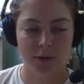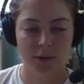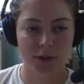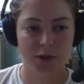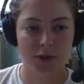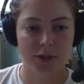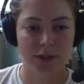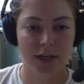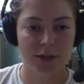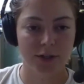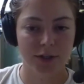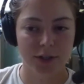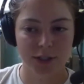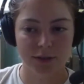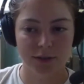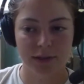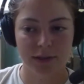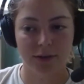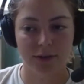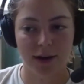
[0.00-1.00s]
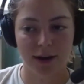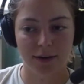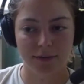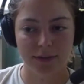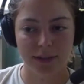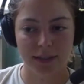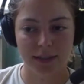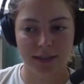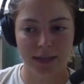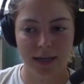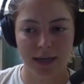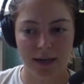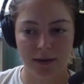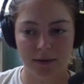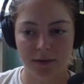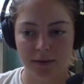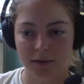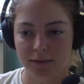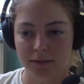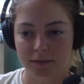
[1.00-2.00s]
or should I just regraft it
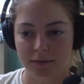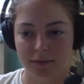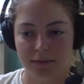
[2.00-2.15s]
now?